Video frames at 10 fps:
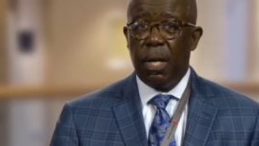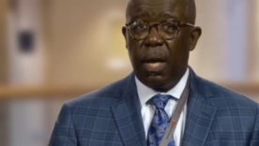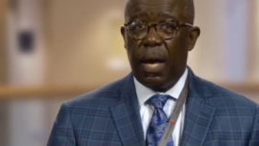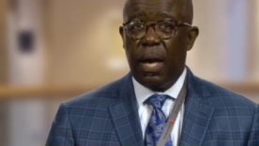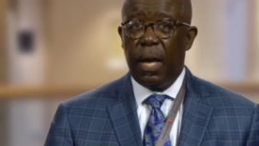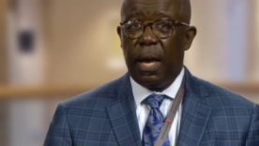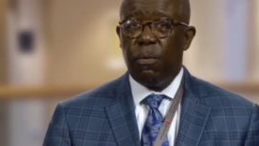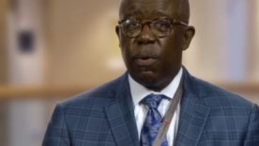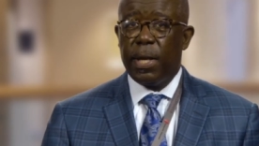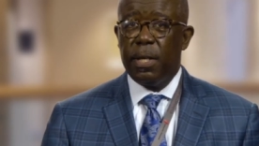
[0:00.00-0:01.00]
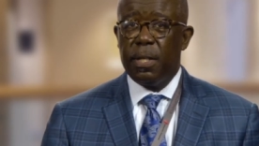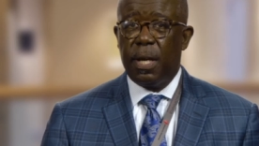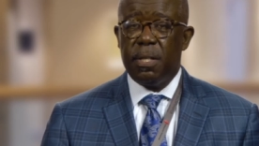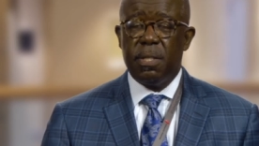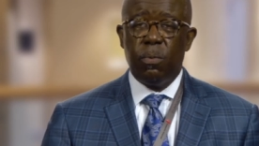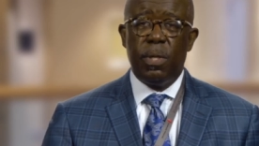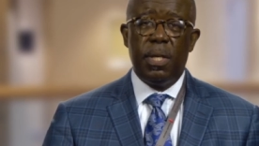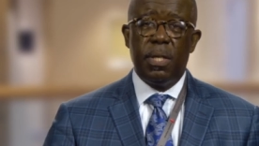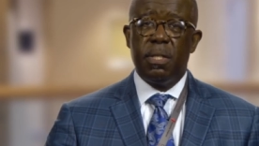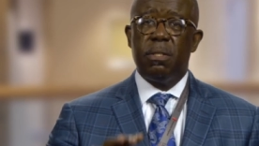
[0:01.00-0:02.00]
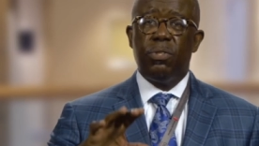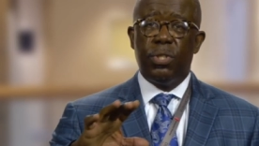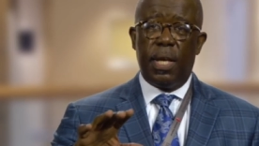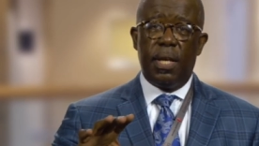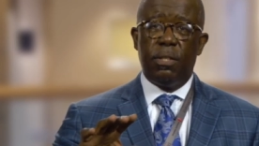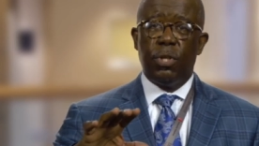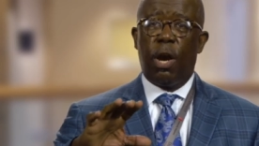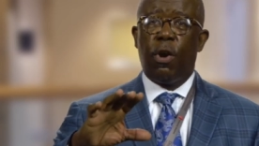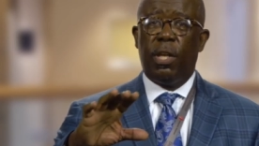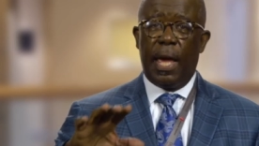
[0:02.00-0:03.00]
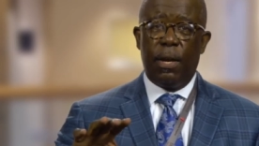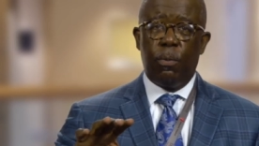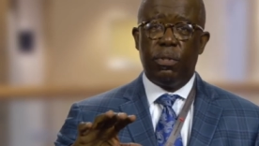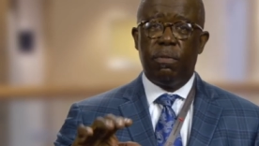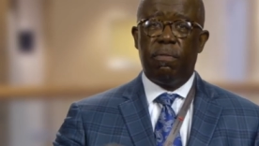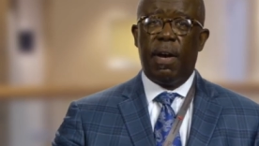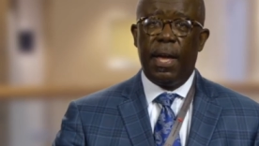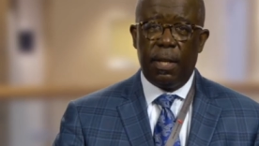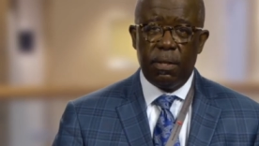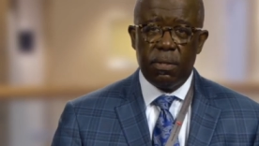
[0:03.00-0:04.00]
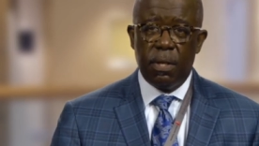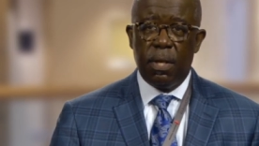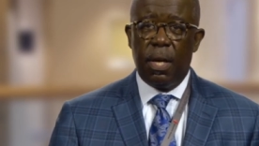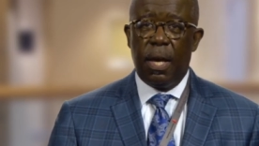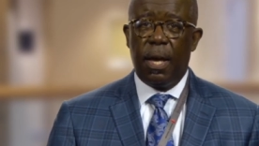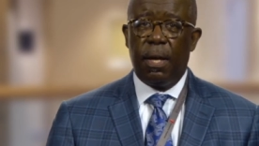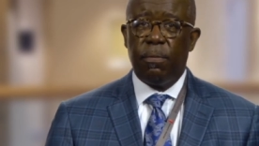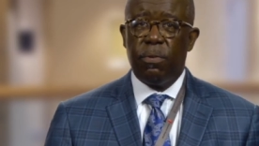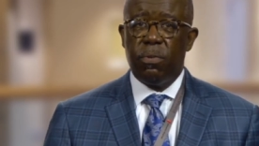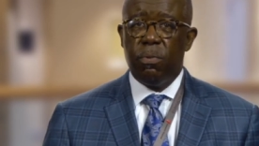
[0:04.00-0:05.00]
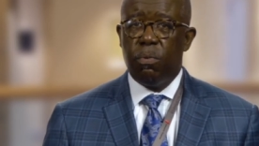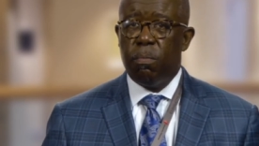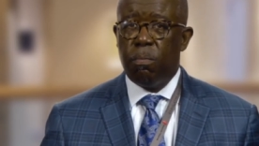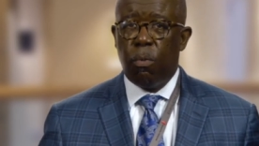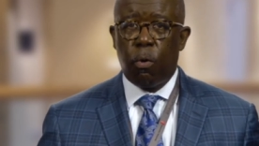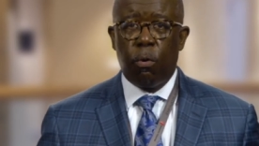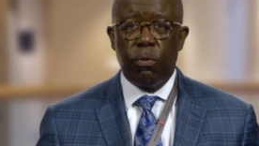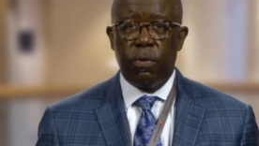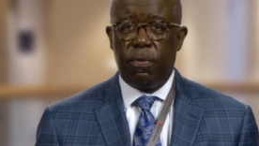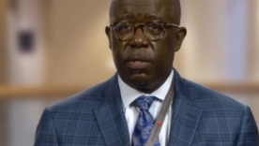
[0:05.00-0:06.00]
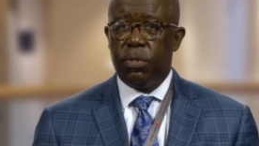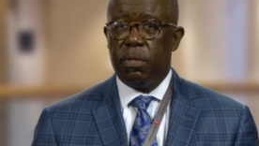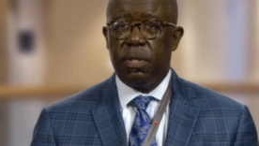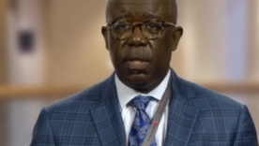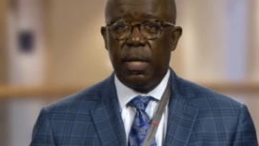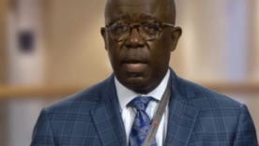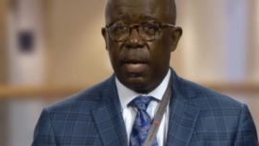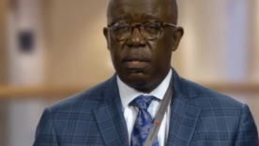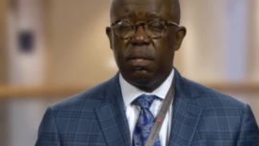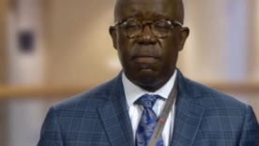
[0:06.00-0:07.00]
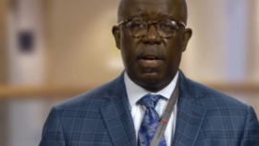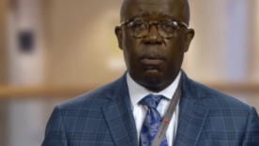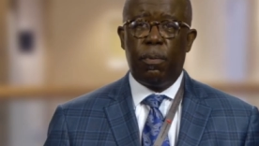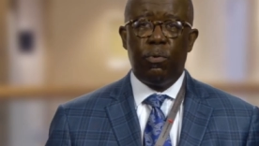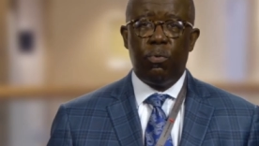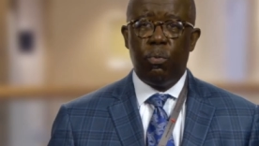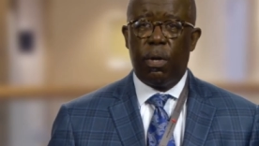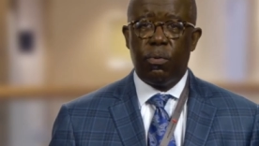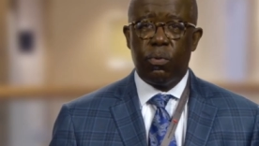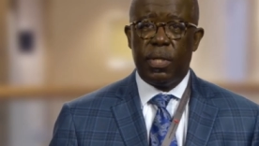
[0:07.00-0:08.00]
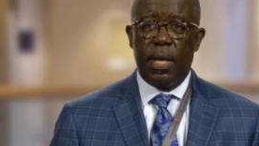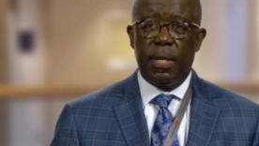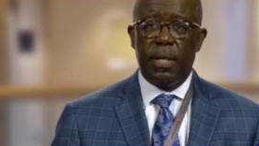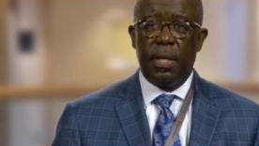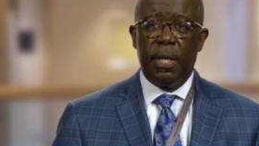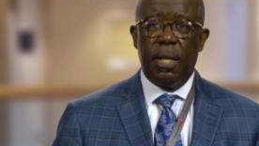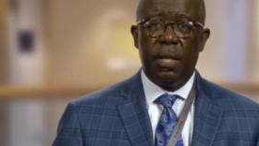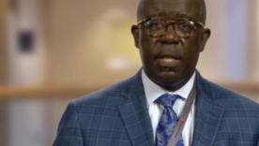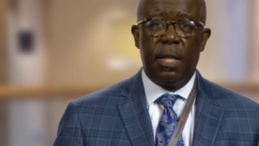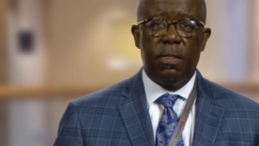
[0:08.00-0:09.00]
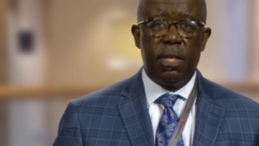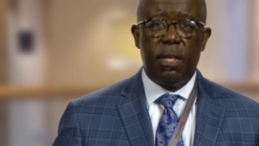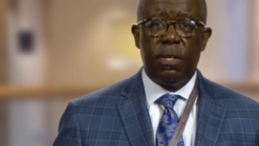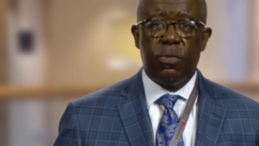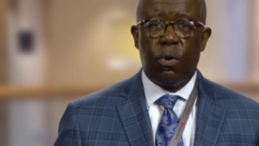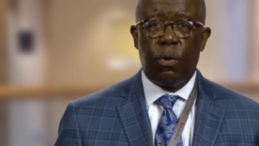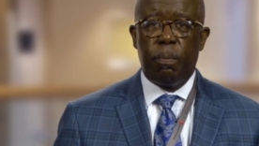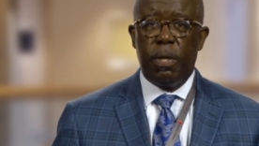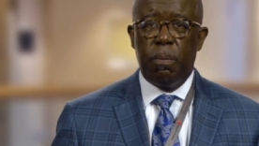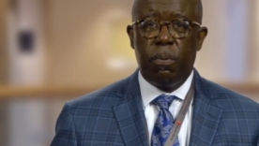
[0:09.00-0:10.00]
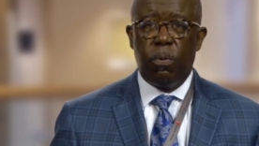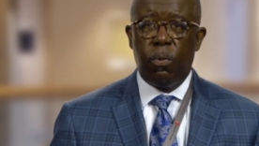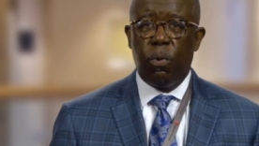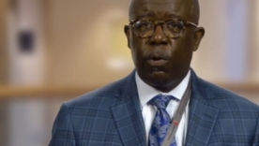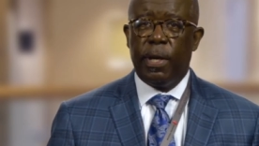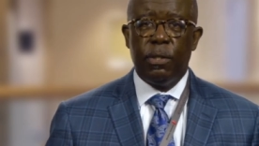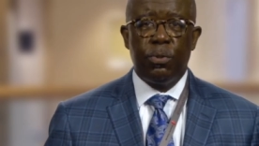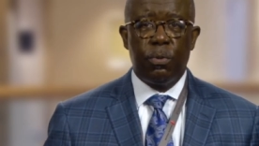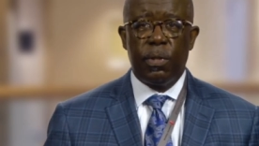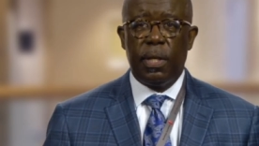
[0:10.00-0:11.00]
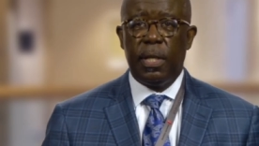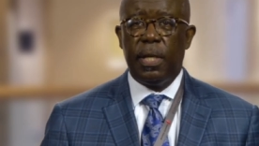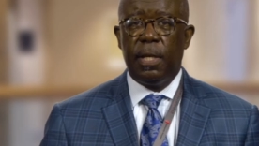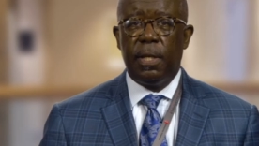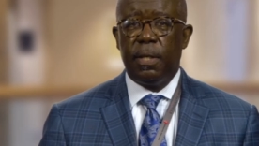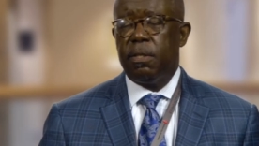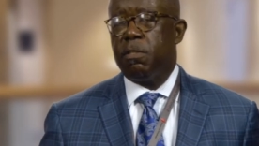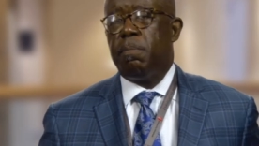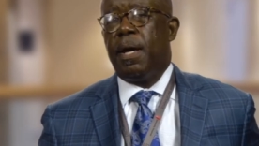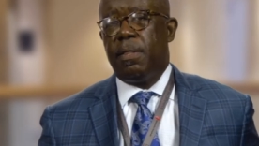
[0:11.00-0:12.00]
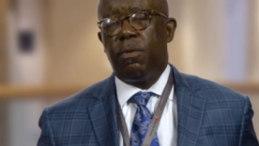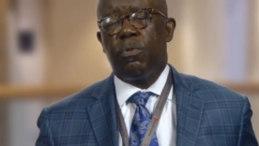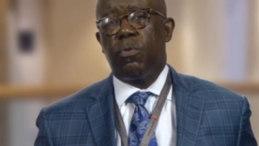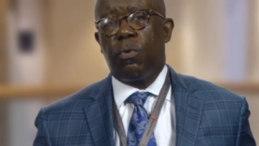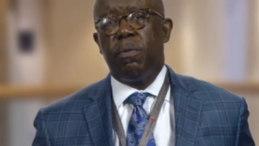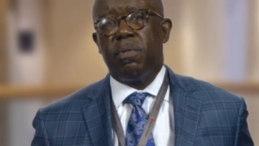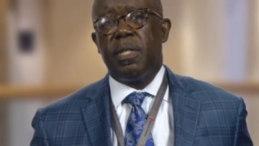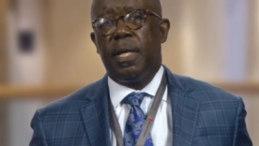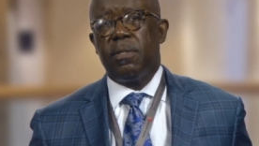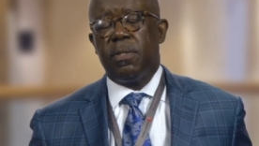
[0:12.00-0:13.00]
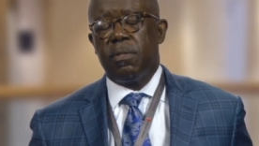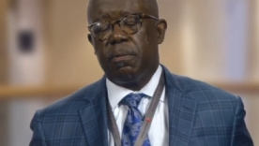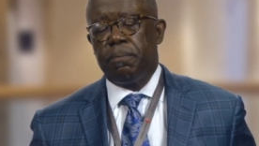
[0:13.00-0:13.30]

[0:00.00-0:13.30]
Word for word: I, I, recognized that we needed to change our language of violence uh, to moral deficiency and to develop a true understanding that these are people who are injured and healing despite their circumstances.